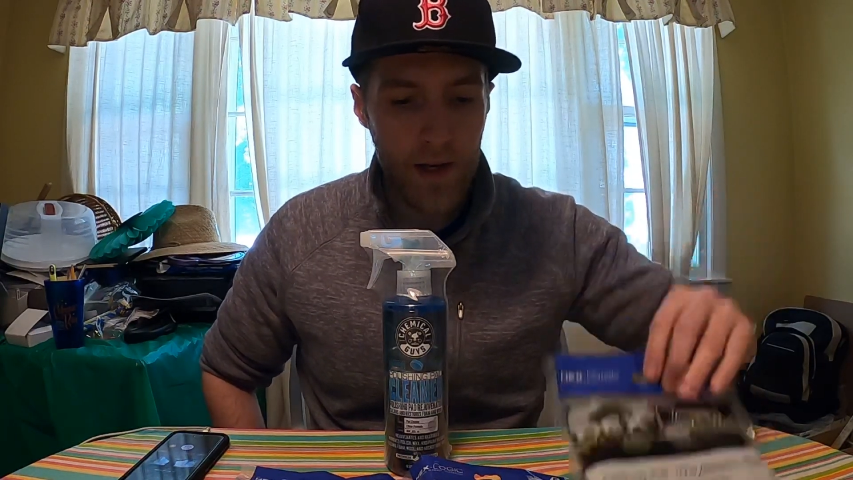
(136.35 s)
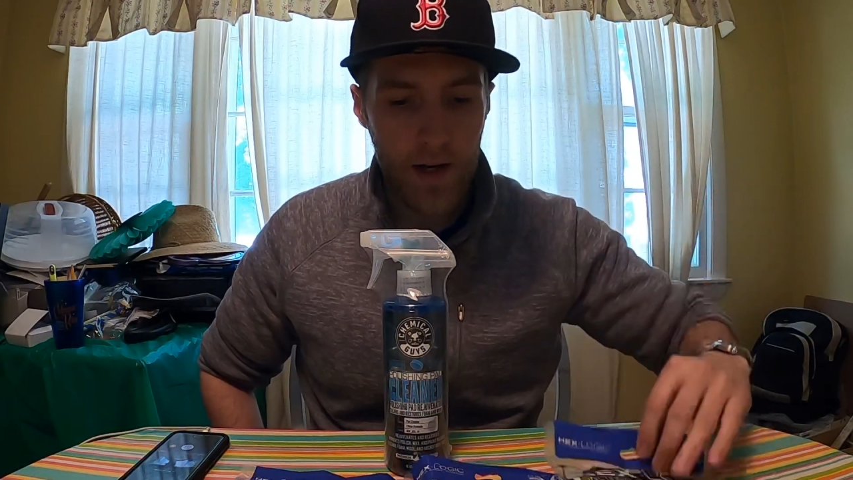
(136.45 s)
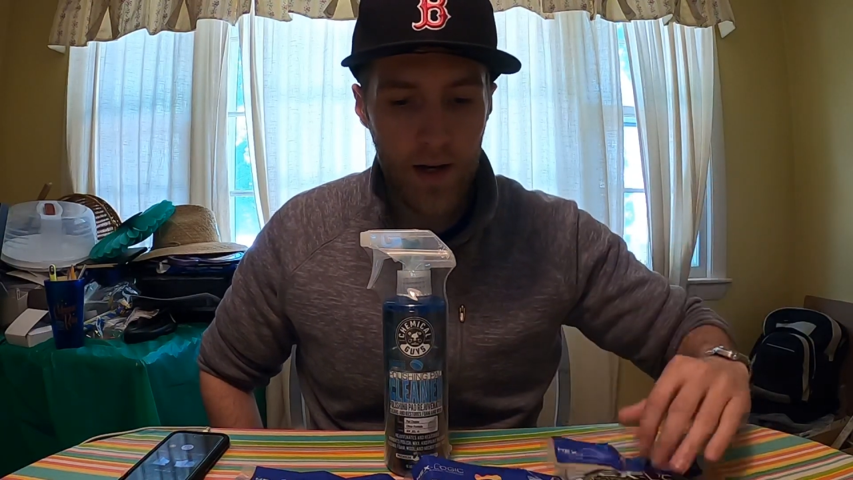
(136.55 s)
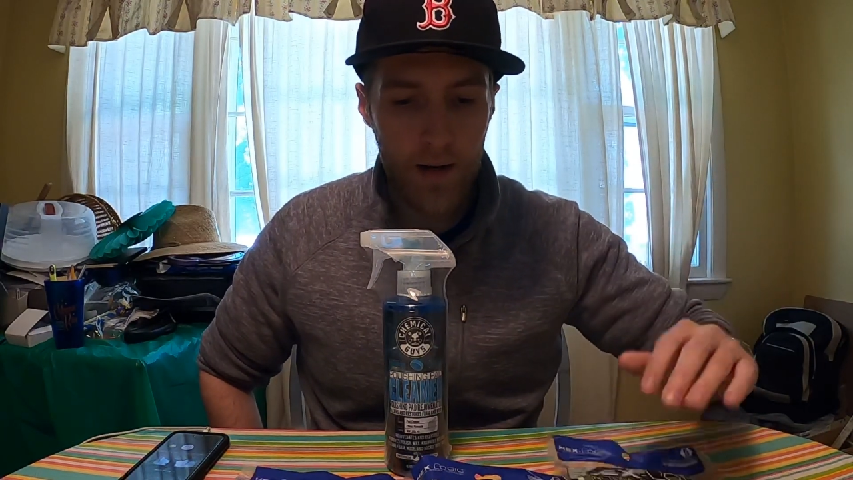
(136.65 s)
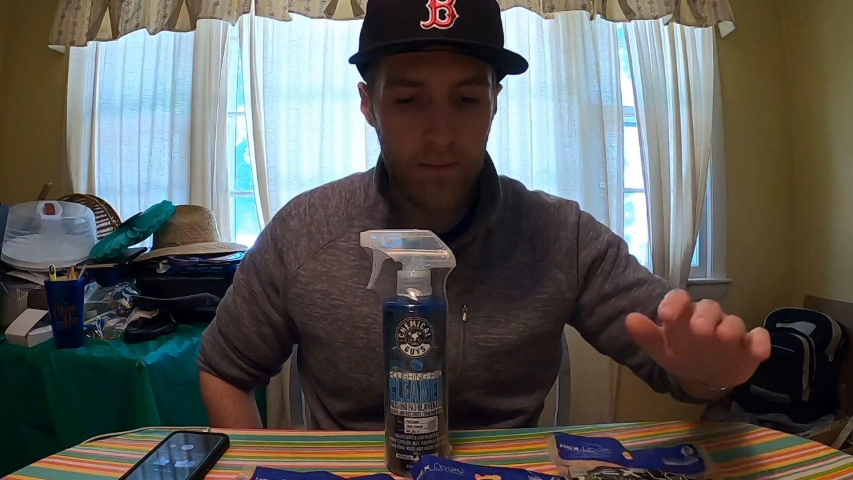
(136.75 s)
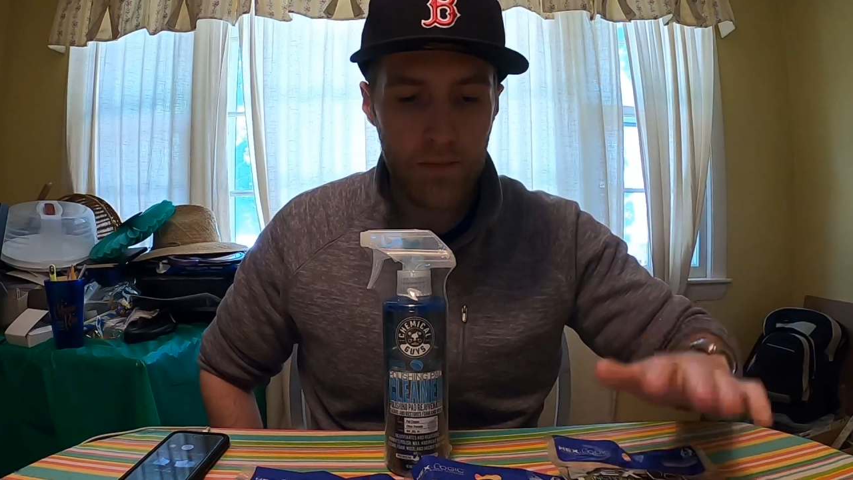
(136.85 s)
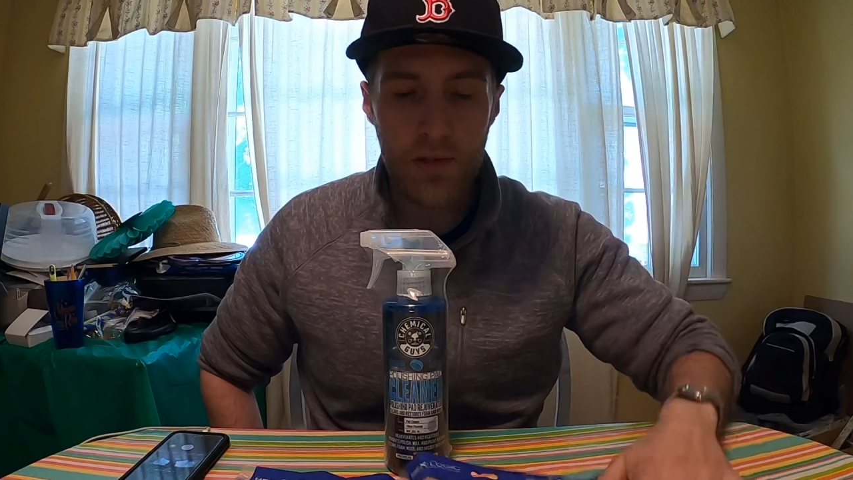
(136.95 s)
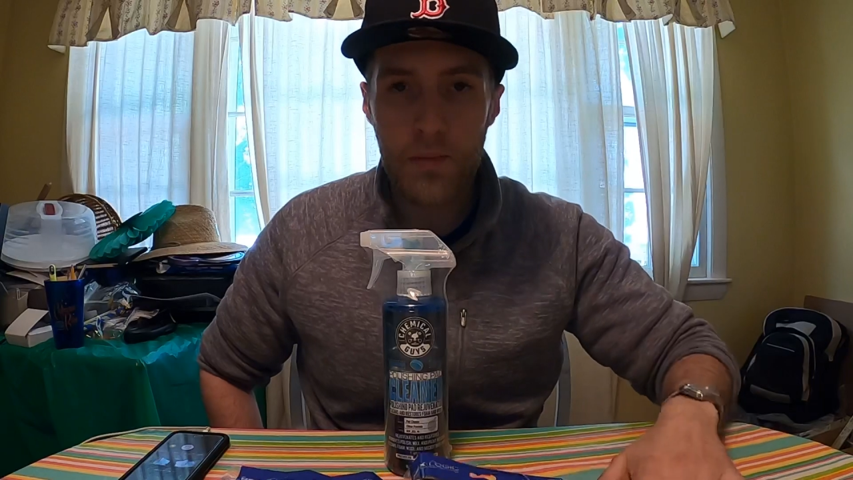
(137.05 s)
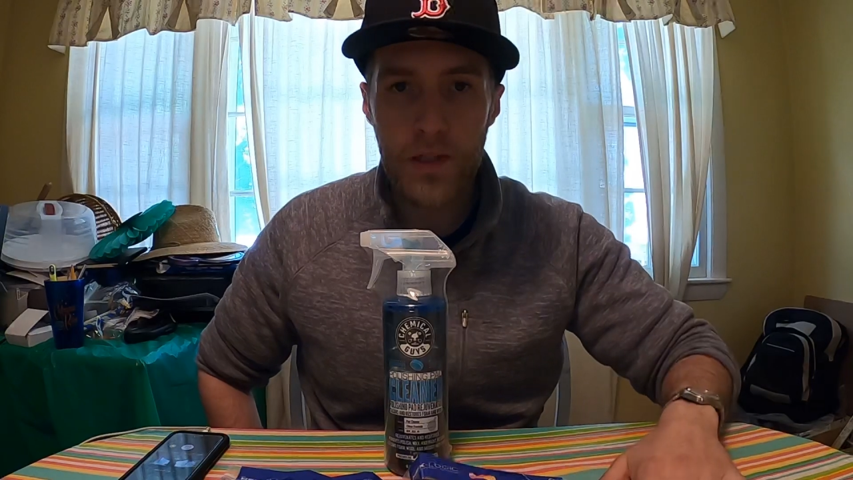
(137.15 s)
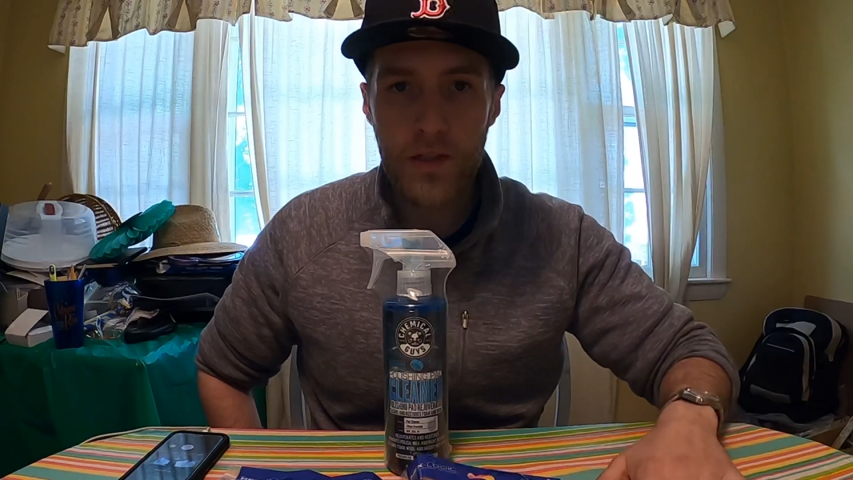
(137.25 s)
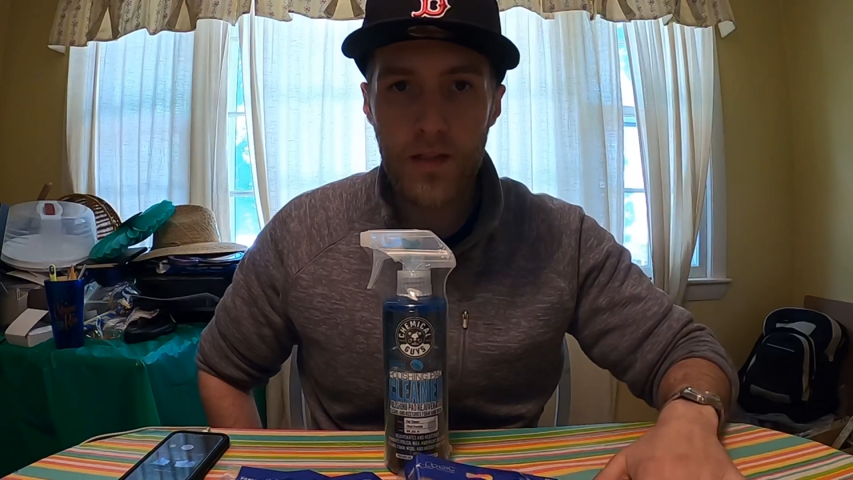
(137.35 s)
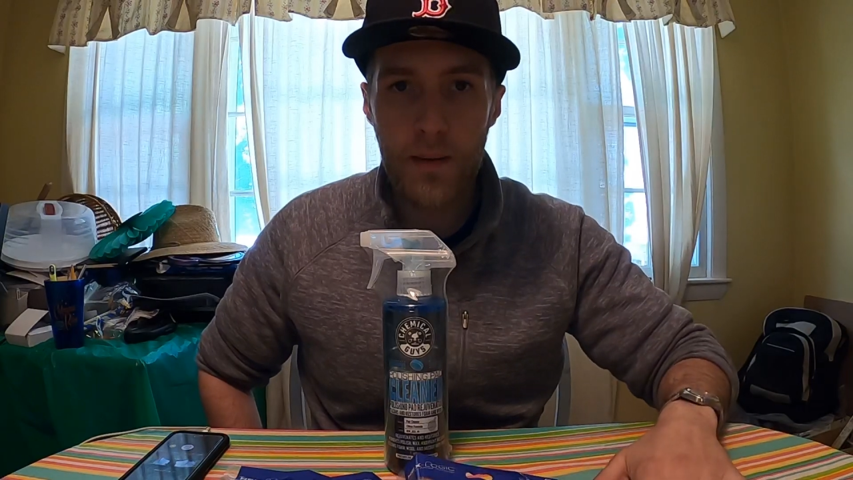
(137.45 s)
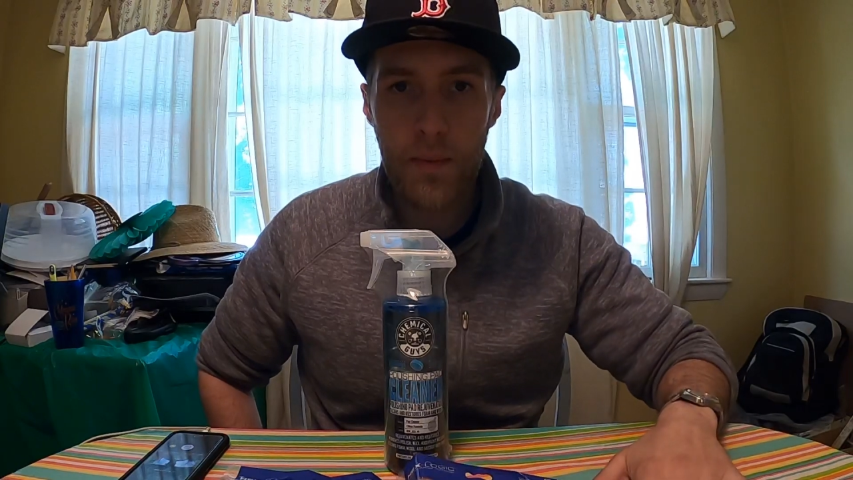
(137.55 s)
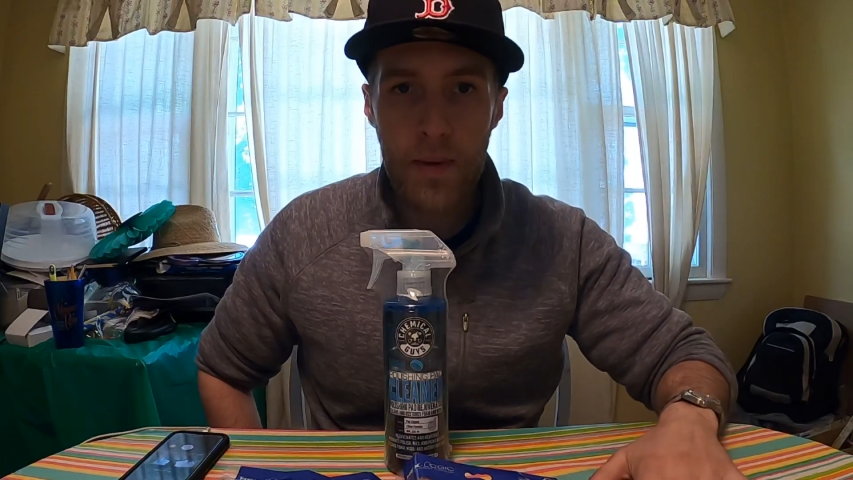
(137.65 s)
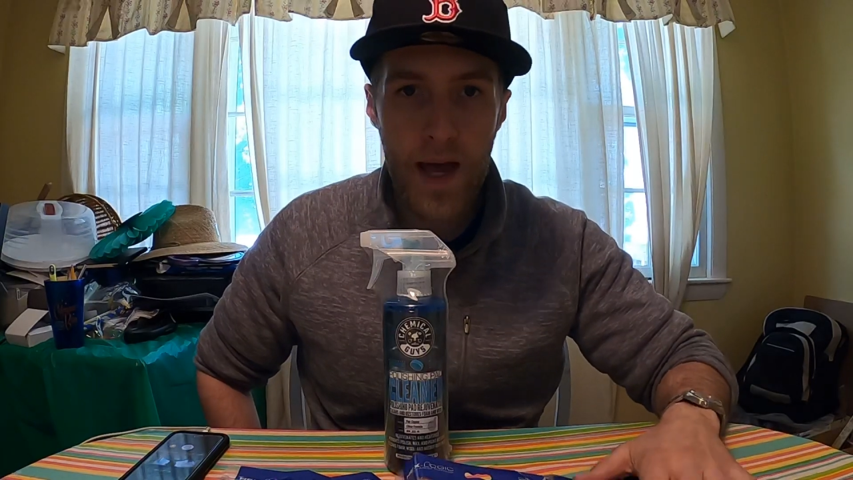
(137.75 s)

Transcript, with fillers: um, some of these type of